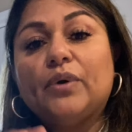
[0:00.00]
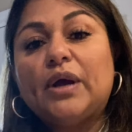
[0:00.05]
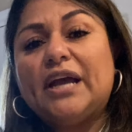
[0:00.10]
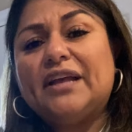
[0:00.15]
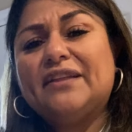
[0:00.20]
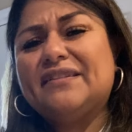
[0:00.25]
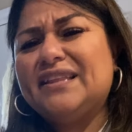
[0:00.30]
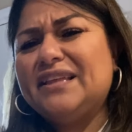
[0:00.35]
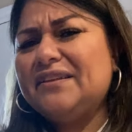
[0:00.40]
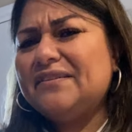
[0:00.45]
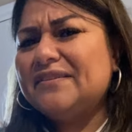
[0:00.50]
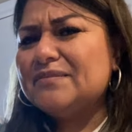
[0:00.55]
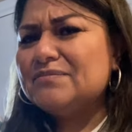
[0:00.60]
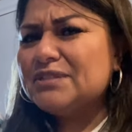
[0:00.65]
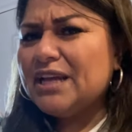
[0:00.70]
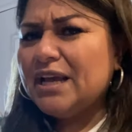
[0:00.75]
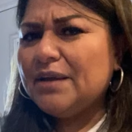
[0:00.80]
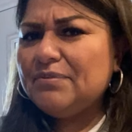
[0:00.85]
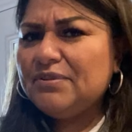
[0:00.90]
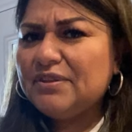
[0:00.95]
I think
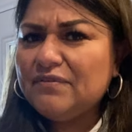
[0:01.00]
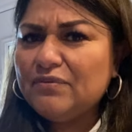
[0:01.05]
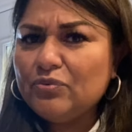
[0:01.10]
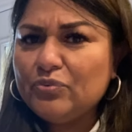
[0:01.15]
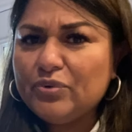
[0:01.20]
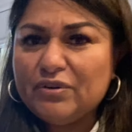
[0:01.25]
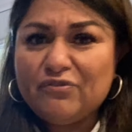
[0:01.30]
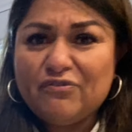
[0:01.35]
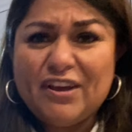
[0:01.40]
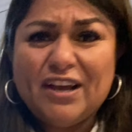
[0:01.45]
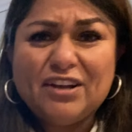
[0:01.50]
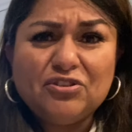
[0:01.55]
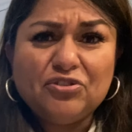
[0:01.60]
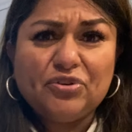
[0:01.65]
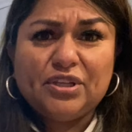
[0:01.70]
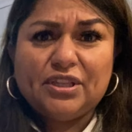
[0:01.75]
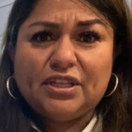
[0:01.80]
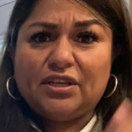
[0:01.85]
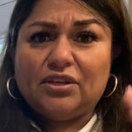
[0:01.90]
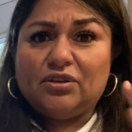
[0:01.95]
sometimes even what
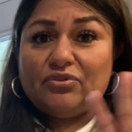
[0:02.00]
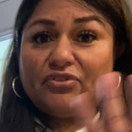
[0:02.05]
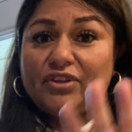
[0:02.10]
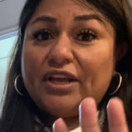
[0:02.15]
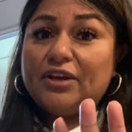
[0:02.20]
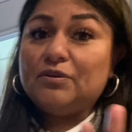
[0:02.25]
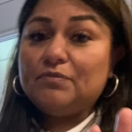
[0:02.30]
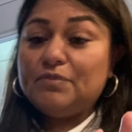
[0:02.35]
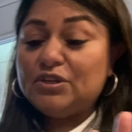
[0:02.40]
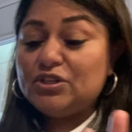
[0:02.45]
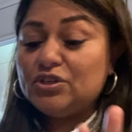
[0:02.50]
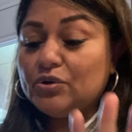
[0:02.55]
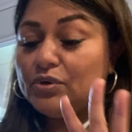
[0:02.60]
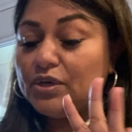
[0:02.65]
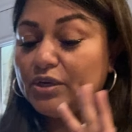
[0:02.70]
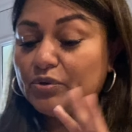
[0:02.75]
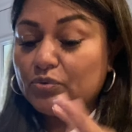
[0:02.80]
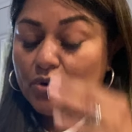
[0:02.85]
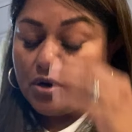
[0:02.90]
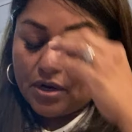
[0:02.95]
factory they use. I could be
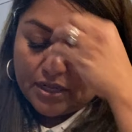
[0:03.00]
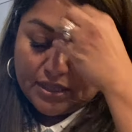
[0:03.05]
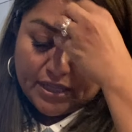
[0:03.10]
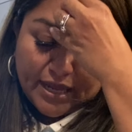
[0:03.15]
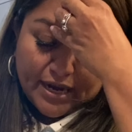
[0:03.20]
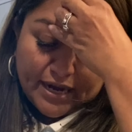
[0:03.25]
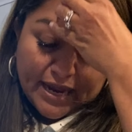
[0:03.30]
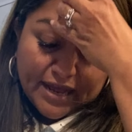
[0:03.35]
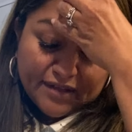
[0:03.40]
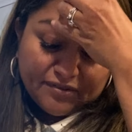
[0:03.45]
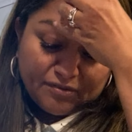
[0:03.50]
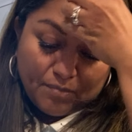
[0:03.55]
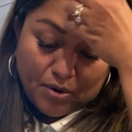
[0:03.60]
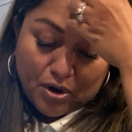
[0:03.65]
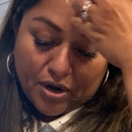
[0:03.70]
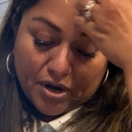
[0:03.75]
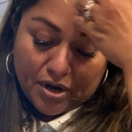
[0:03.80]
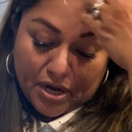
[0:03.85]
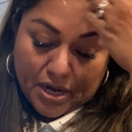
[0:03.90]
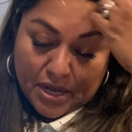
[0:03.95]
totally wrong on that last
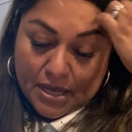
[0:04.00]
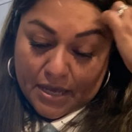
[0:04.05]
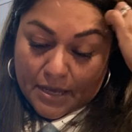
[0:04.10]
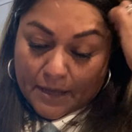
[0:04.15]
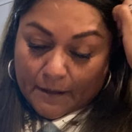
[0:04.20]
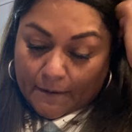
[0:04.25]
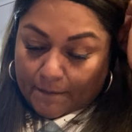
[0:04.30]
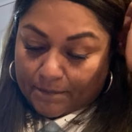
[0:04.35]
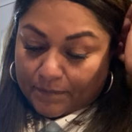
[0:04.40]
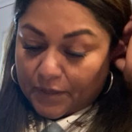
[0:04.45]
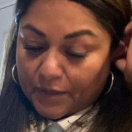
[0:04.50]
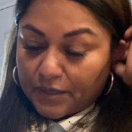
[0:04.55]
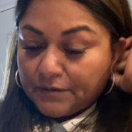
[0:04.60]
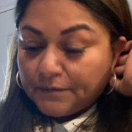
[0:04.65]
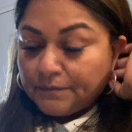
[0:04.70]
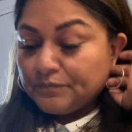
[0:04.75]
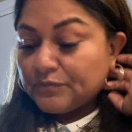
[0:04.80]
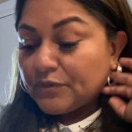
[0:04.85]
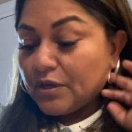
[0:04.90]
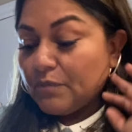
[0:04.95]
part.
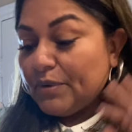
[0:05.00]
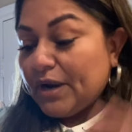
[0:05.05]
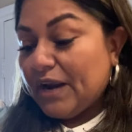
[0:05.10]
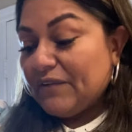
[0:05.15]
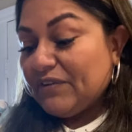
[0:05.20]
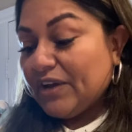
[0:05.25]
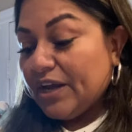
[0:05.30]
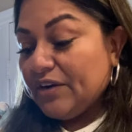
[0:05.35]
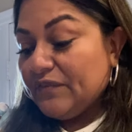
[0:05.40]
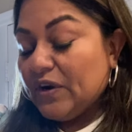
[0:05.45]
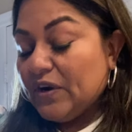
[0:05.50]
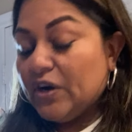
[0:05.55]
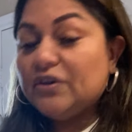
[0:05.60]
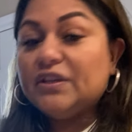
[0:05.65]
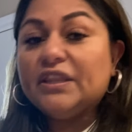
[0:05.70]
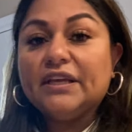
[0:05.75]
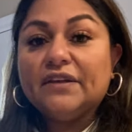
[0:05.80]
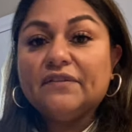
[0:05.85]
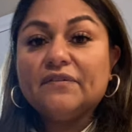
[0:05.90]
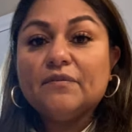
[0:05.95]
But I've kind of
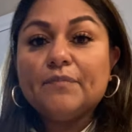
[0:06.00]
heard things